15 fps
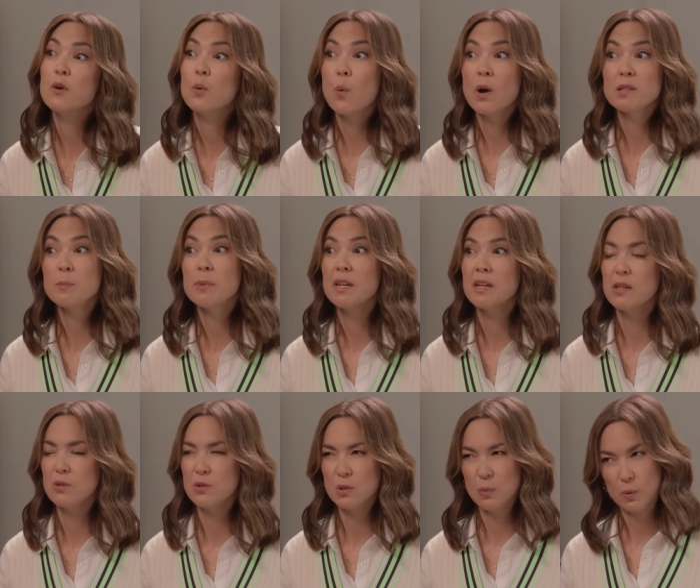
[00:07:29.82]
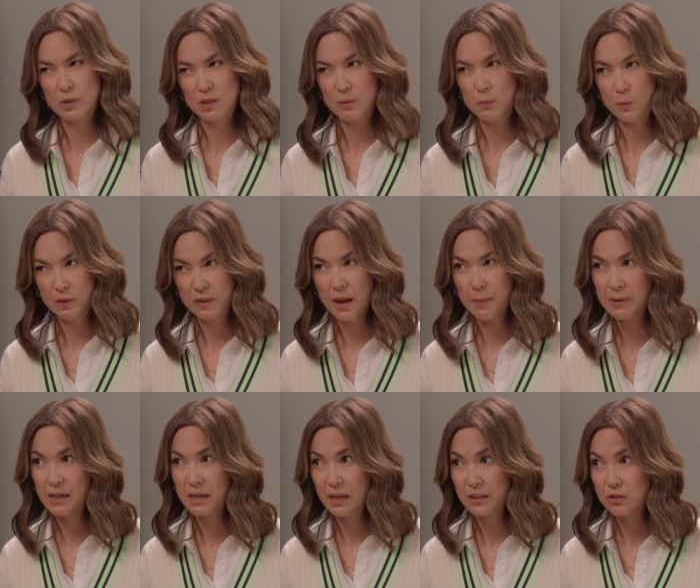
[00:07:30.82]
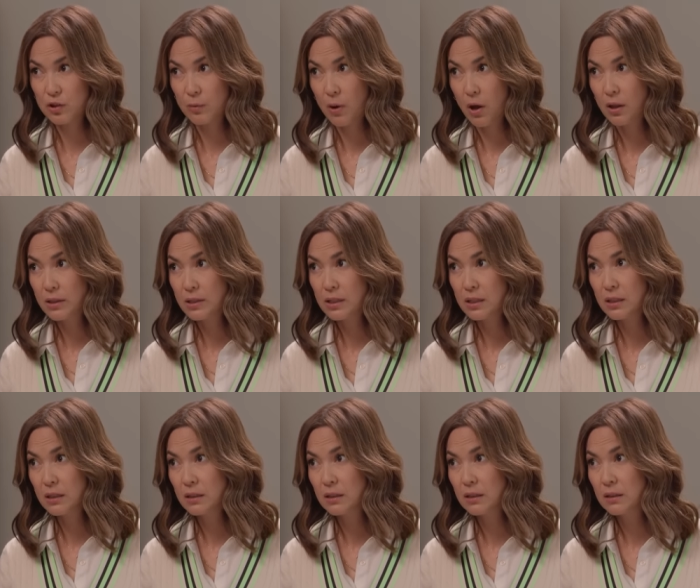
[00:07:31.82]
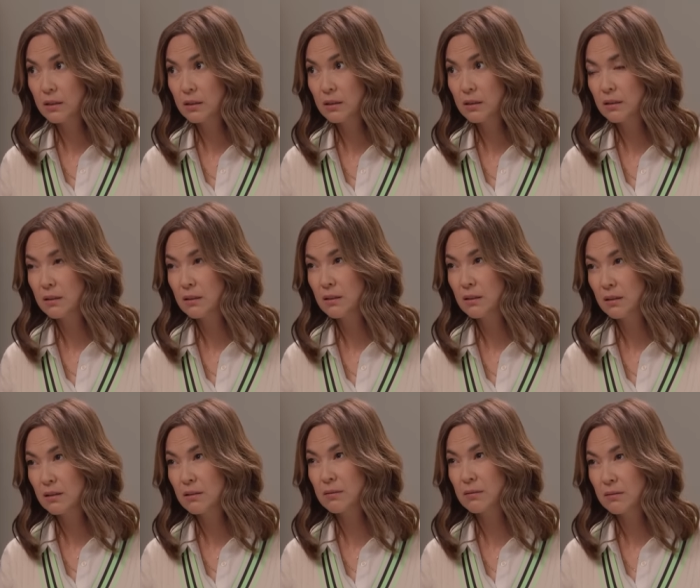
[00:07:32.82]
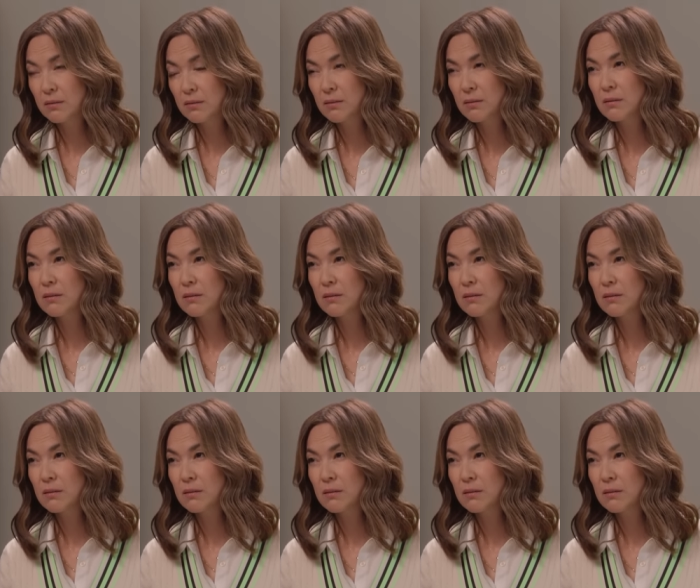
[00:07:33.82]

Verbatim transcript: it was being used, was would that be against your policy? It would be. Yeah.